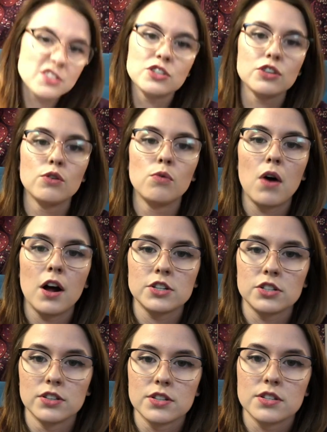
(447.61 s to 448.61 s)
Do you
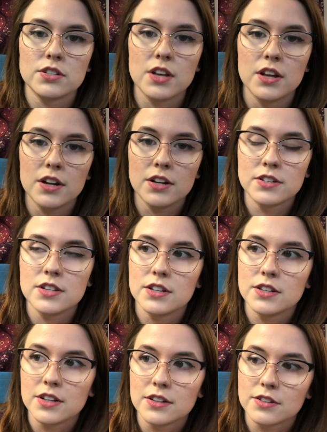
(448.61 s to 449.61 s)
listen to any
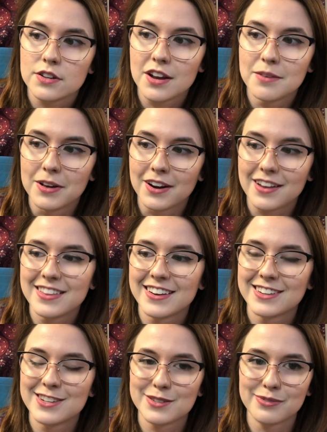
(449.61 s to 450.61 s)
D&D entertainment? I think
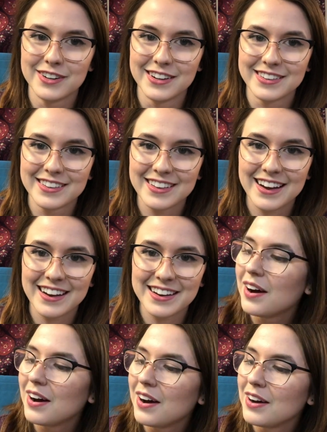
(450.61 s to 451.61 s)
I just went into that.
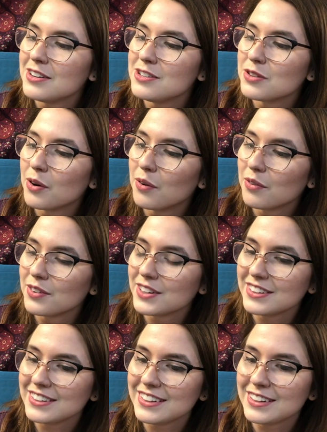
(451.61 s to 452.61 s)
Don't
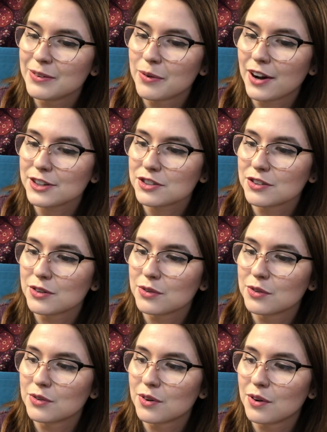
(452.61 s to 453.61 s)
really watch
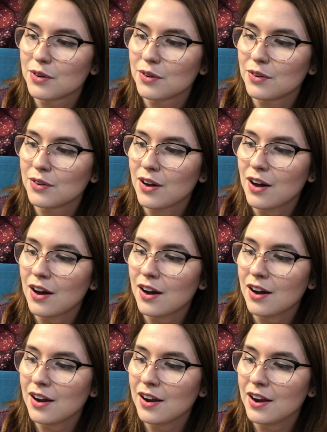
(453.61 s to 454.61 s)
Critical Role.
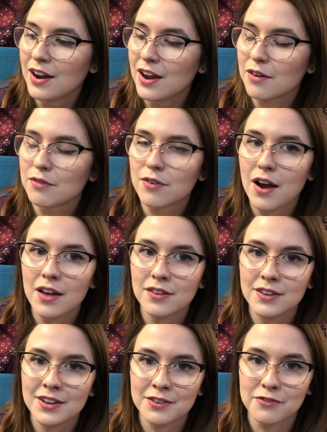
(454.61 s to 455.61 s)
I
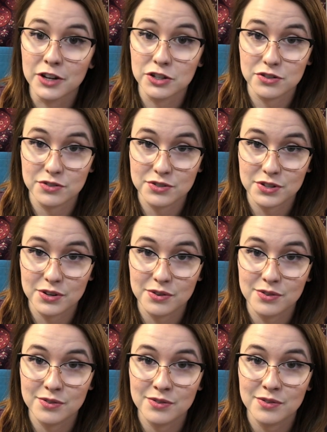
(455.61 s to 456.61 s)
read the Adventure
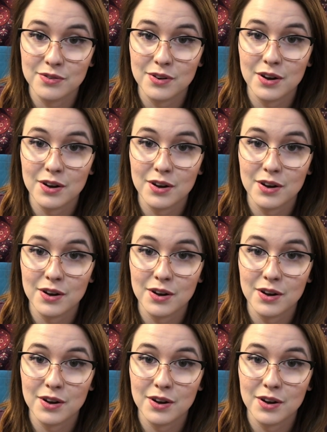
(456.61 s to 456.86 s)
Zone